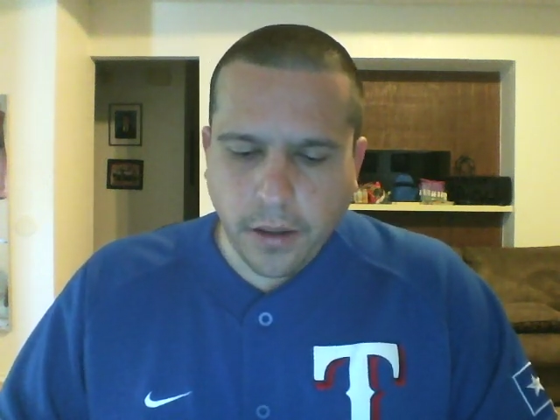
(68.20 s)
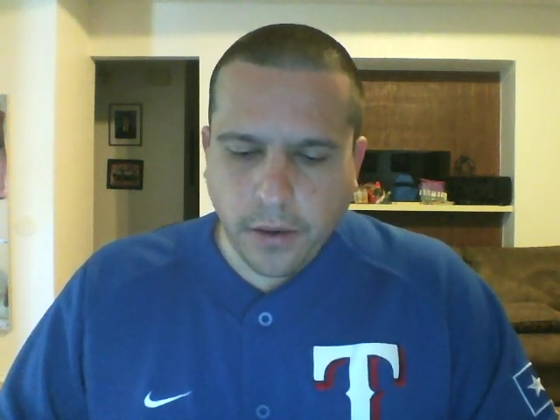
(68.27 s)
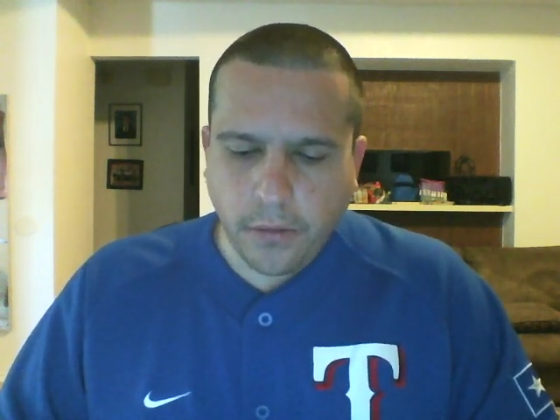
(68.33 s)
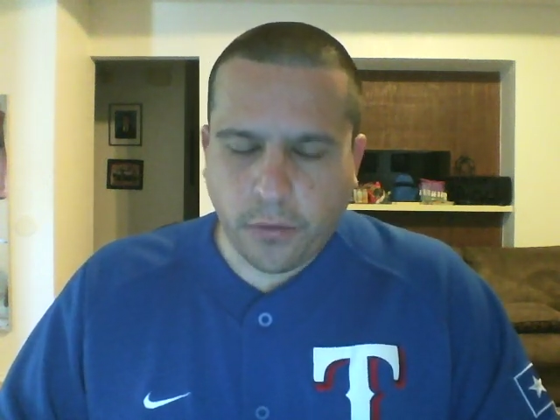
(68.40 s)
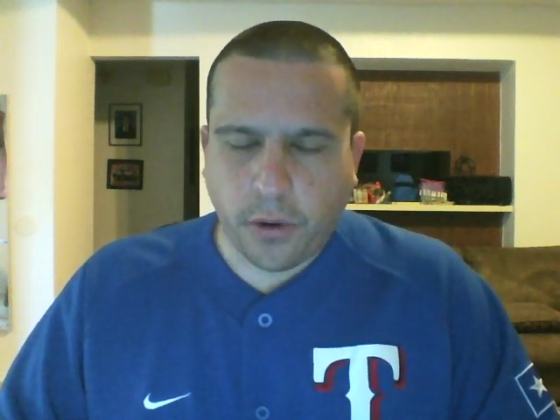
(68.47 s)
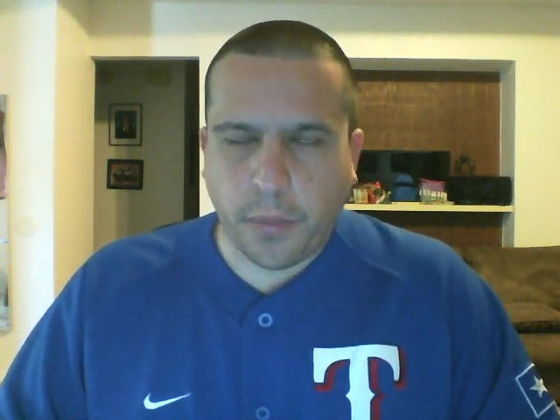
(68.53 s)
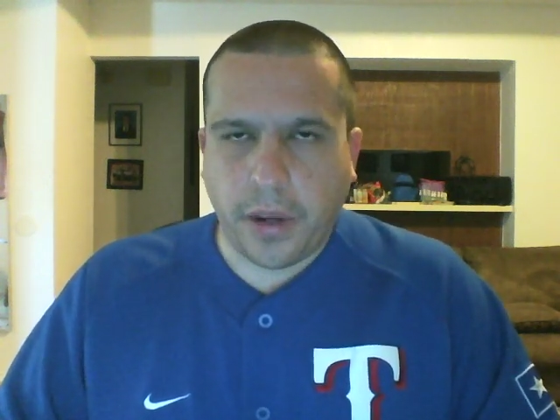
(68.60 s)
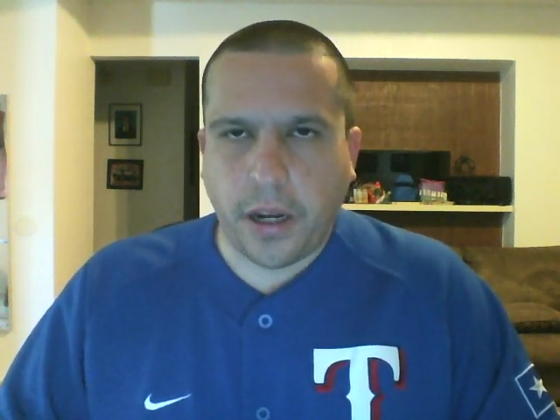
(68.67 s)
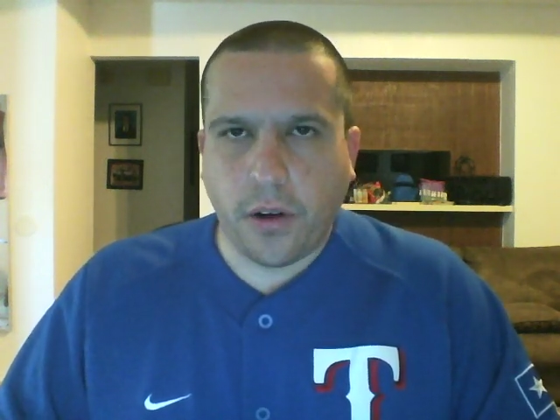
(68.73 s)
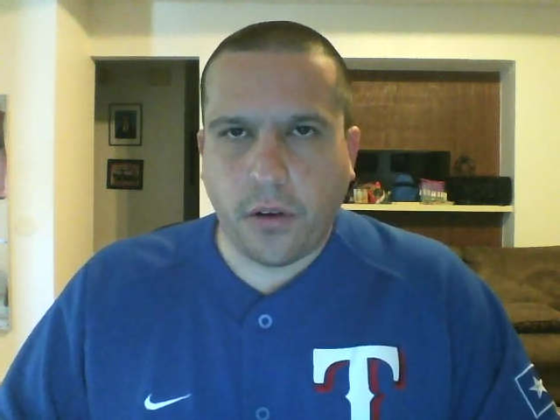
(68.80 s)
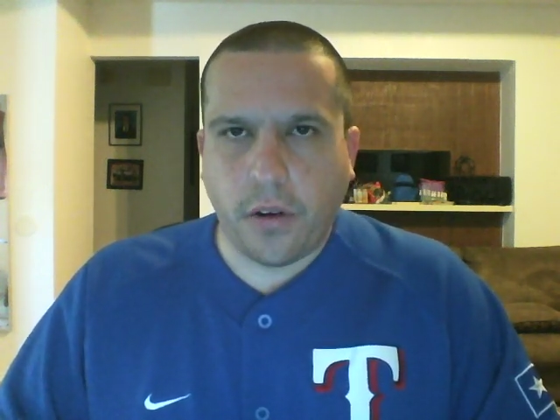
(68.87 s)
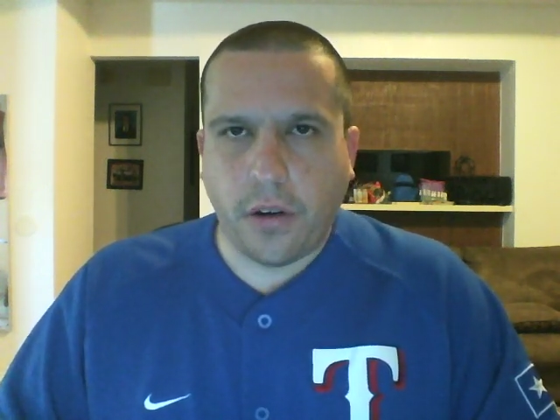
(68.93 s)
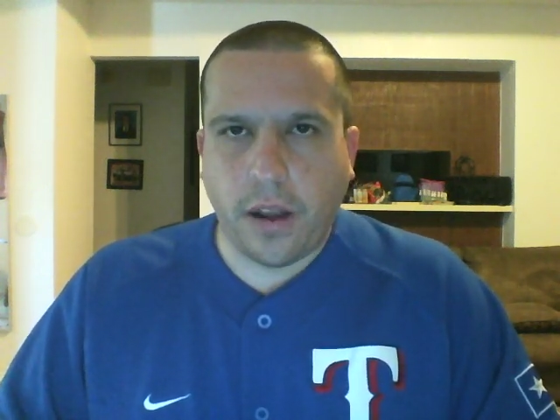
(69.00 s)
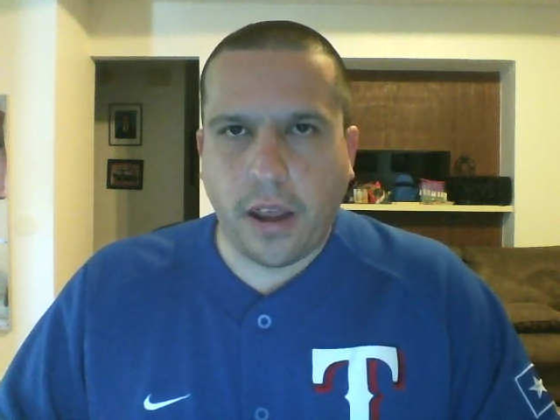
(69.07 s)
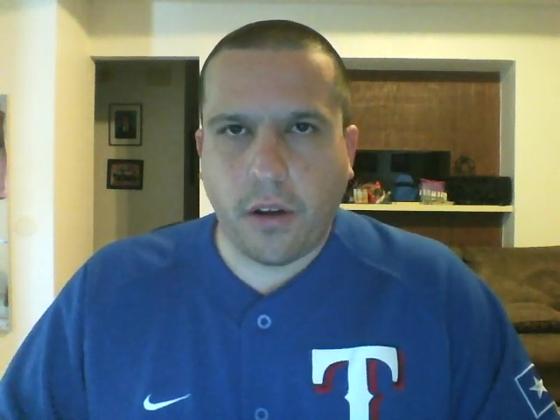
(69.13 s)
From here
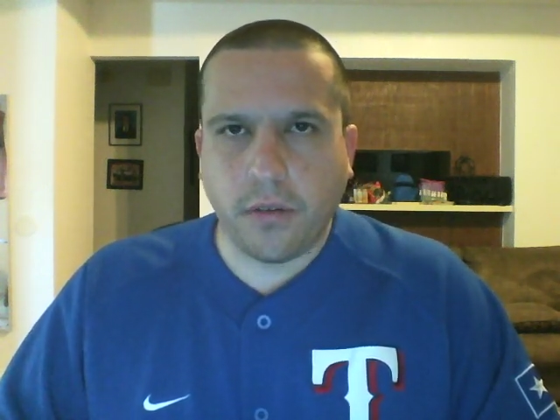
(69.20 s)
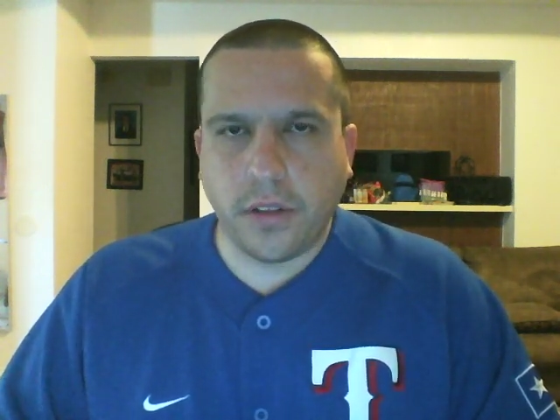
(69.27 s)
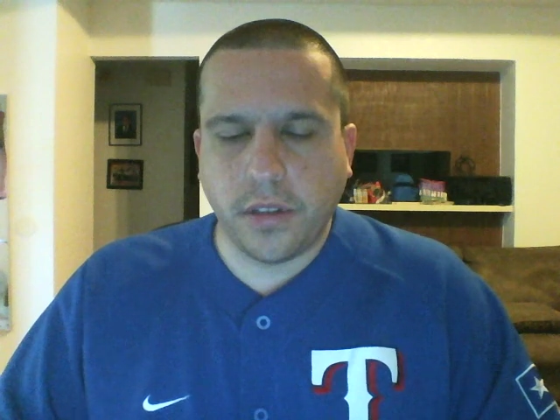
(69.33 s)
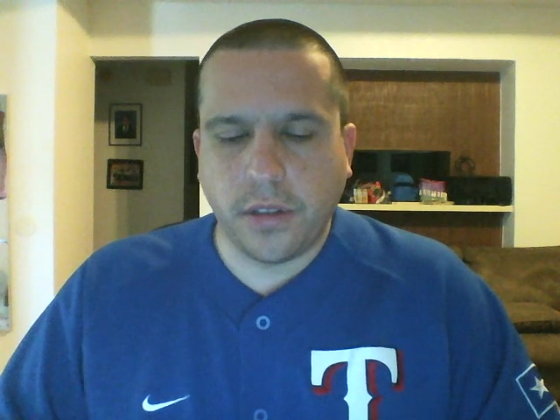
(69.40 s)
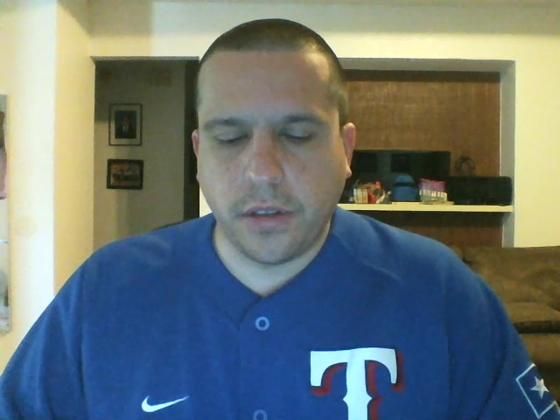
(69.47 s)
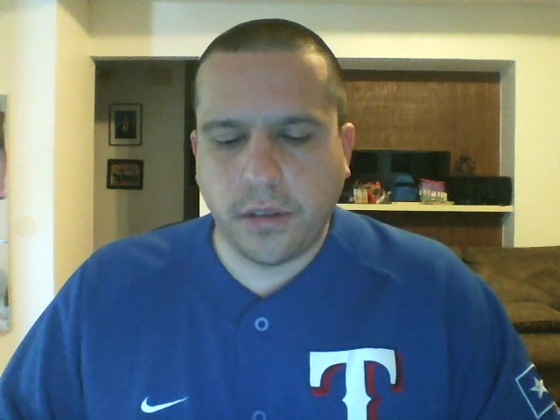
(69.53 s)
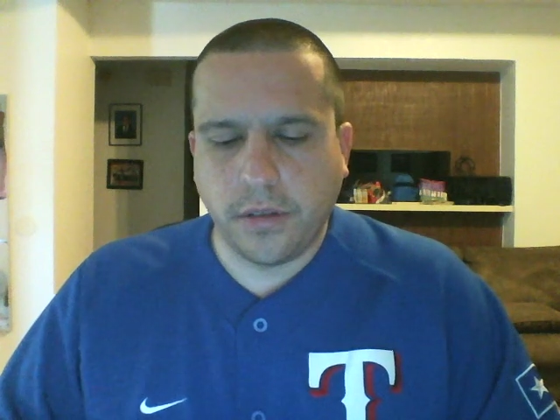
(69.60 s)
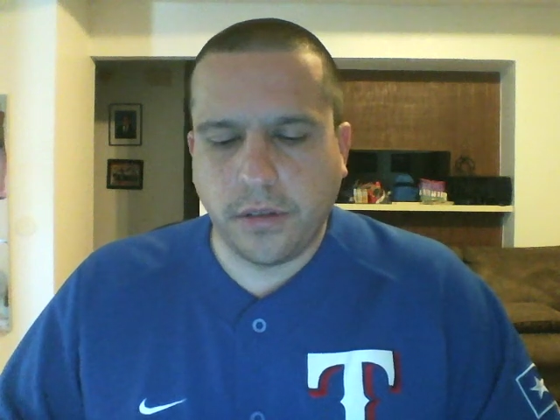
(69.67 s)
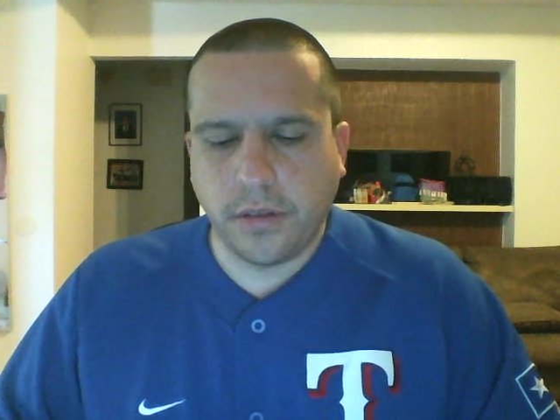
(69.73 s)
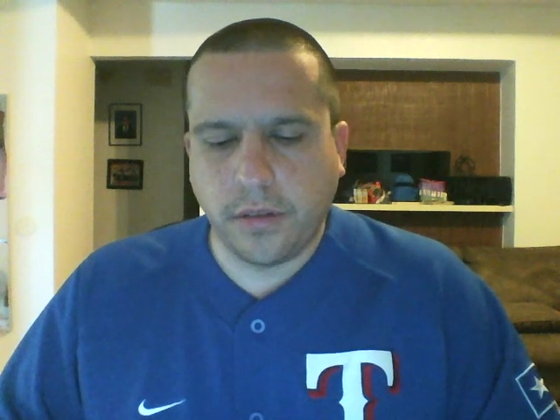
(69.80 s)
on out,